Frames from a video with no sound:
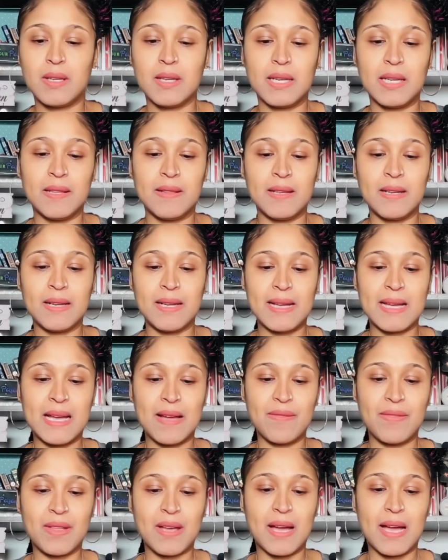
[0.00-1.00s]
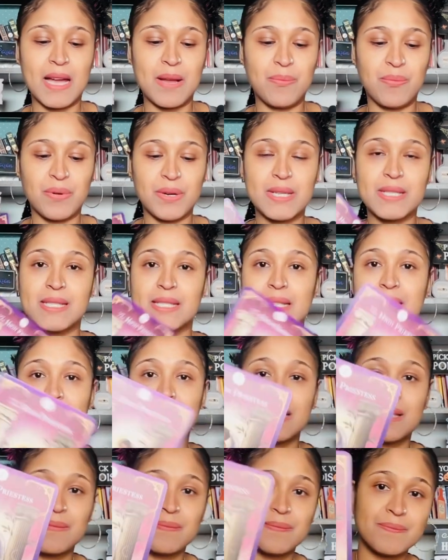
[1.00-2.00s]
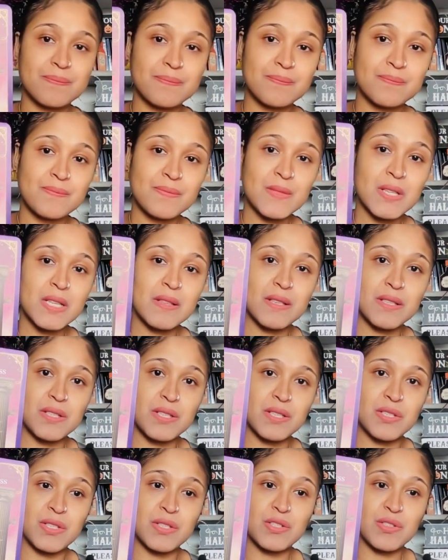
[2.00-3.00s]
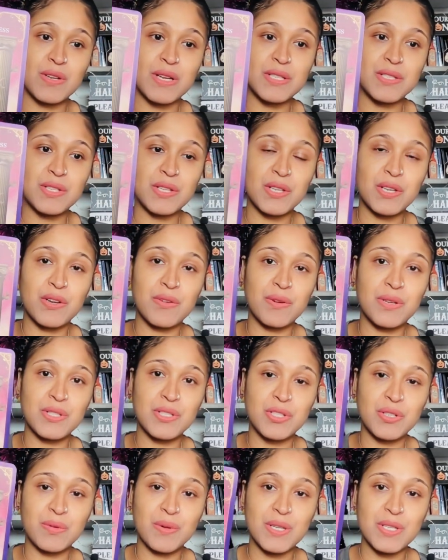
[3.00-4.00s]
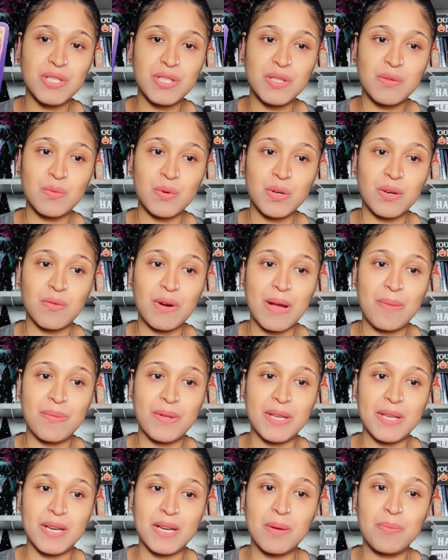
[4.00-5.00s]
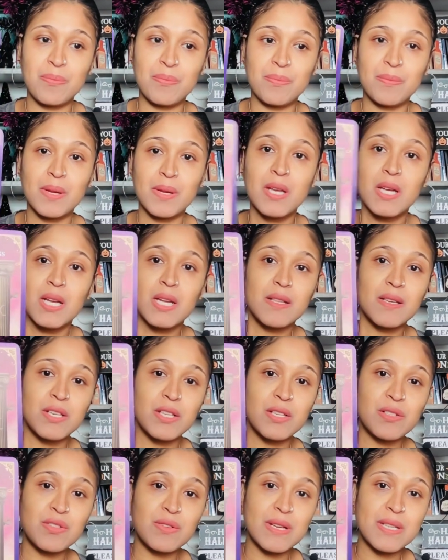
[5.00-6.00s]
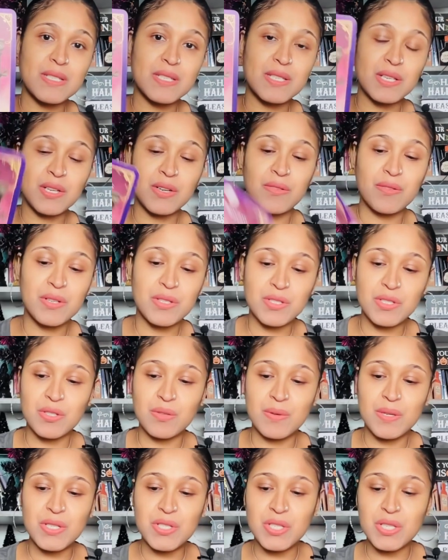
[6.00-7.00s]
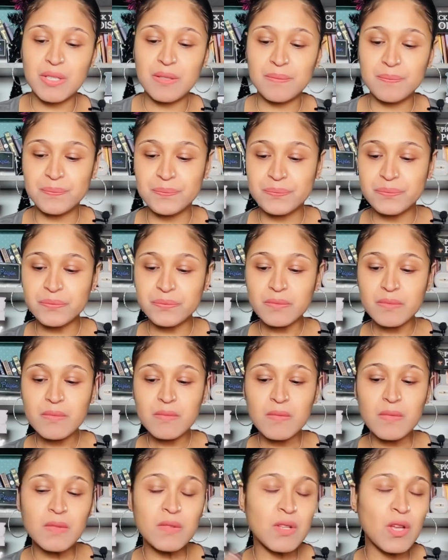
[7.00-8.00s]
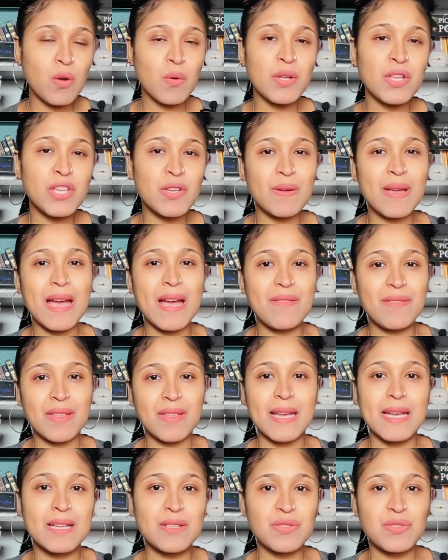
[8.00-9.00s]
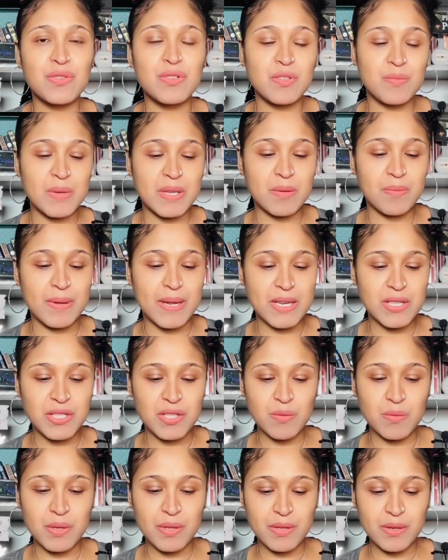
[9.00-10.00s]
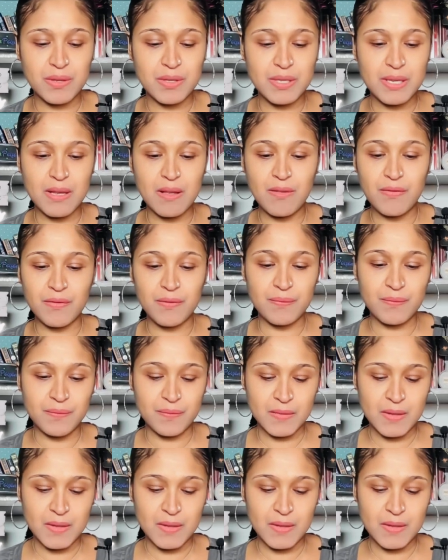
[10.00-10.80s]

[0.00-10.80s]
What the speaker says: And then I have the High Priestess. This is you trusting your intuition. We're wrapping it up. You trusting your intuition. Knowing you have the answers, being patient with yourself.